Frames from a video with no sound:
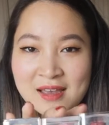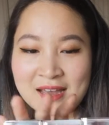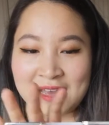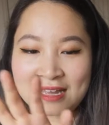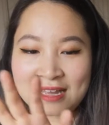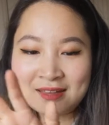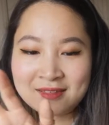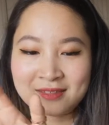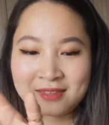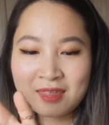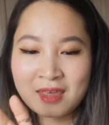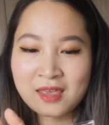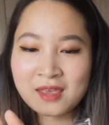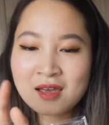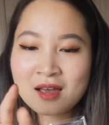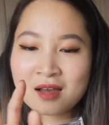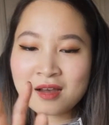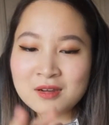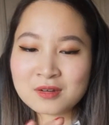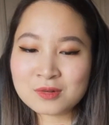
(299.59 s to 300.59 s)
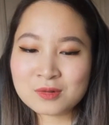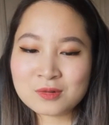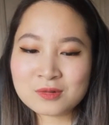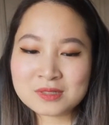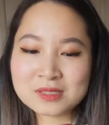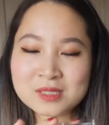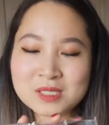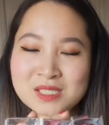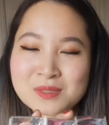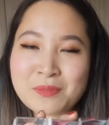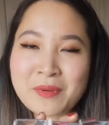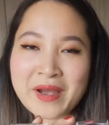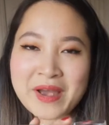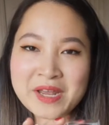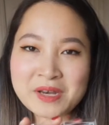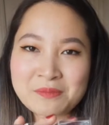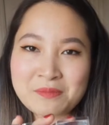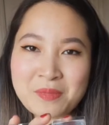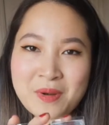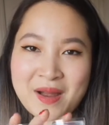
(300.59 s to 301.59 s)
and they are all
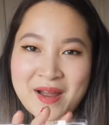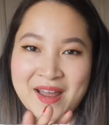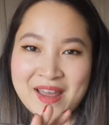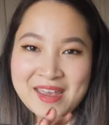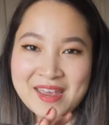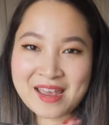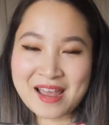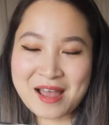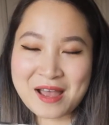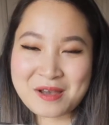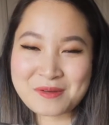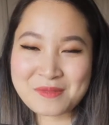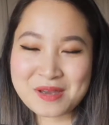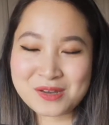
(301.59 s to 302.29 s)
inspired by um,